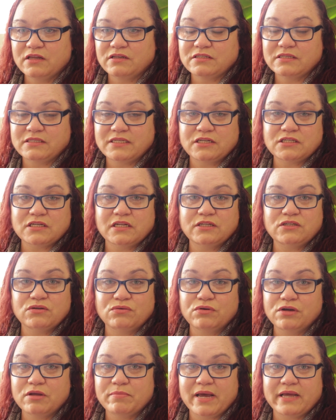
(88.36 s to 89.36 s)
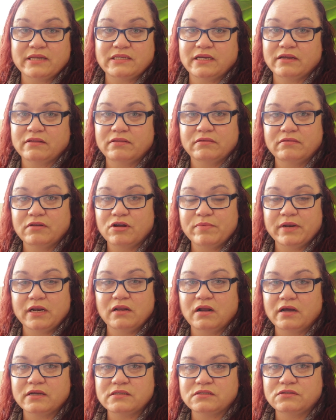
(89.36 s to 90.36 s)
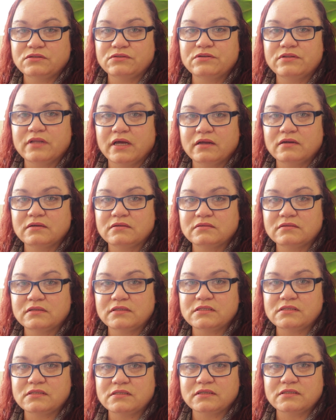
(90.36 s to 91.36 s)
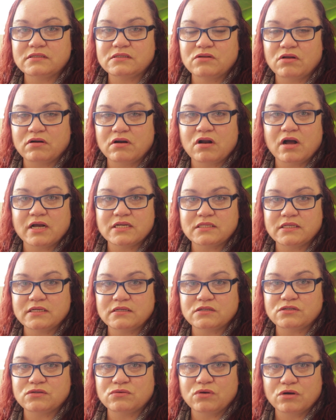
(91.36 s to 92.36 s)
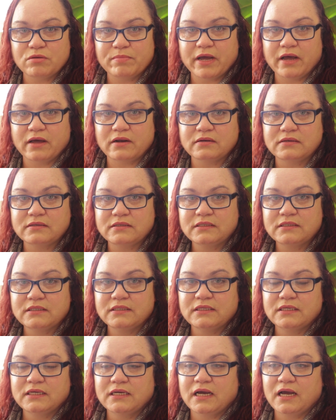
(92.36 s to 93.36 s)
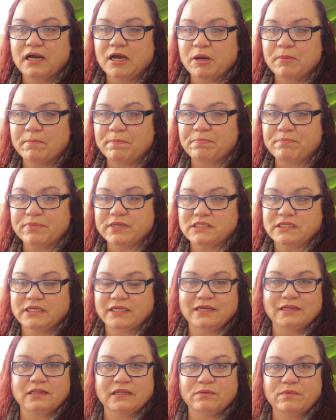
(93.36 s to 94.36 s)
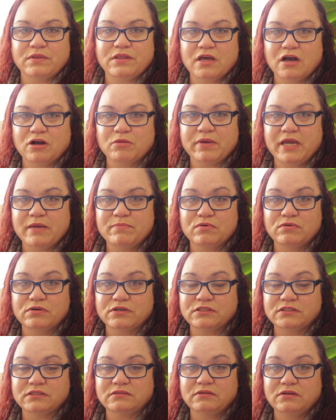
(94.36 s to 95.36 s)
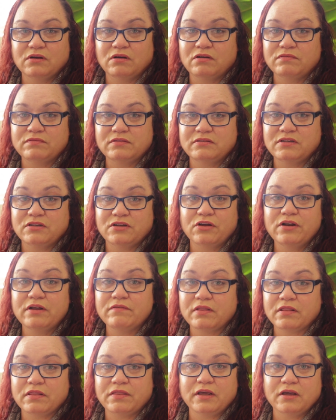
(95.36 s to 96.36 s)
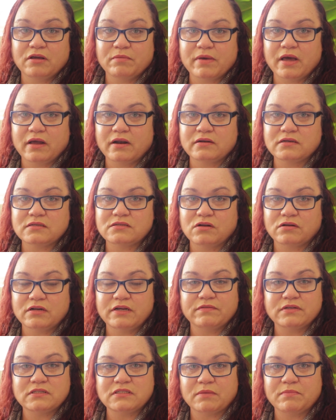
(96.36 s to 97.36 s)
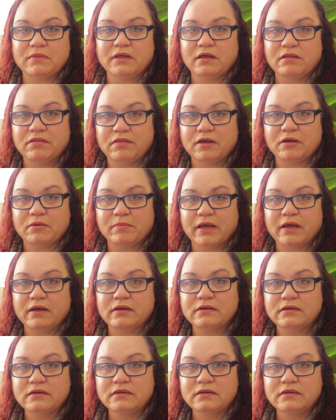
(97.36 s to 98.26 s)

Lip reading: essentially talking about death, and nobody likes to do that. It's not a nice thing to talk about, particularly with young people, because often you don't even think about it. It's not even something you think about.